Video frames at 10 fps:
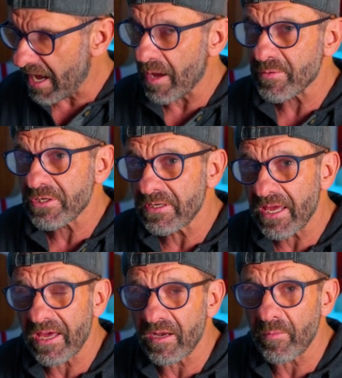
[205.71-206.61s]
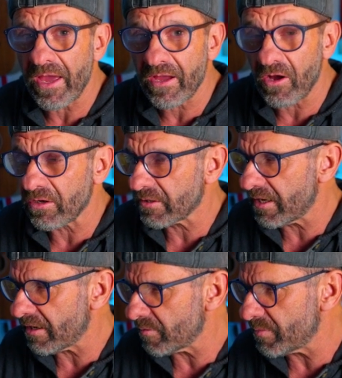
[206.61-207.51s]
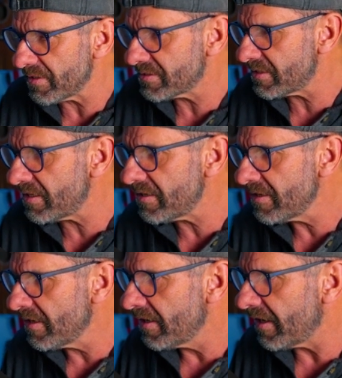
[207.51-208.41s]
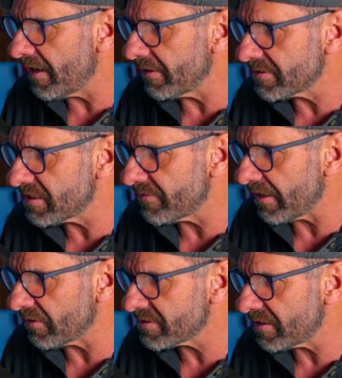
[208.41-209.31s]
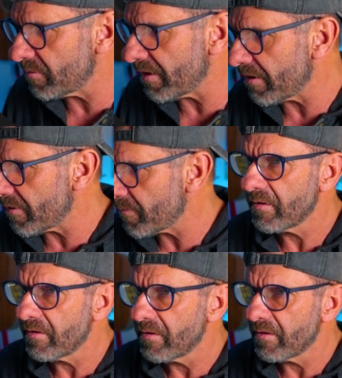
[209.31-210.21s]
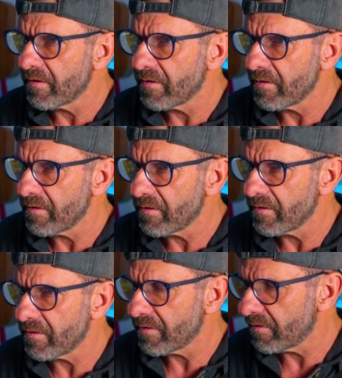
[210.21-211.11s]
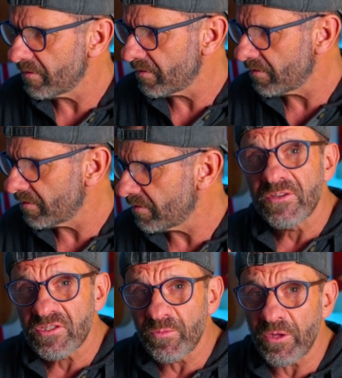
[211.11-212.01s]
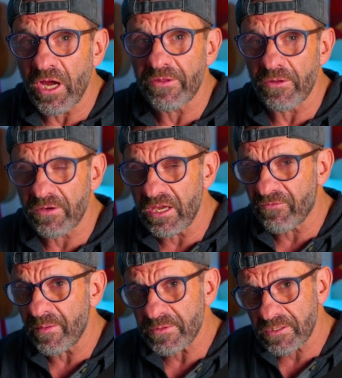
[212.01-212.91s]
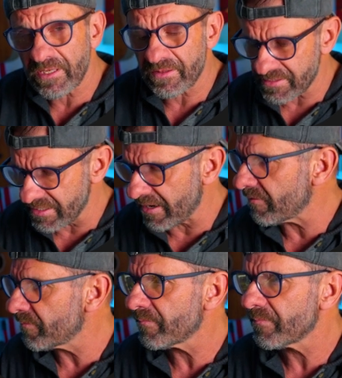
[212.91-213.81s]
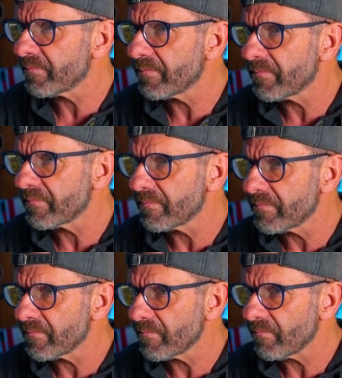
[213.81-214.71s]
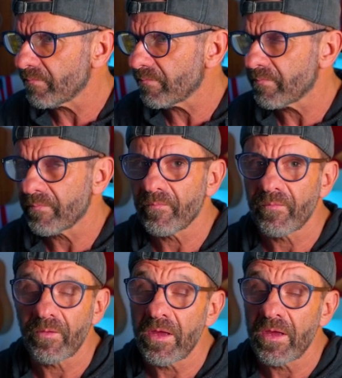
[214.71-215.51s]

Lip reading: Option K on a Mac, Alt K on a PC, and let's see if that looks any better. Mr. Beast started YouTube. Smoothing all the other keyframes looks like this now. Mr. Beast started YouTube.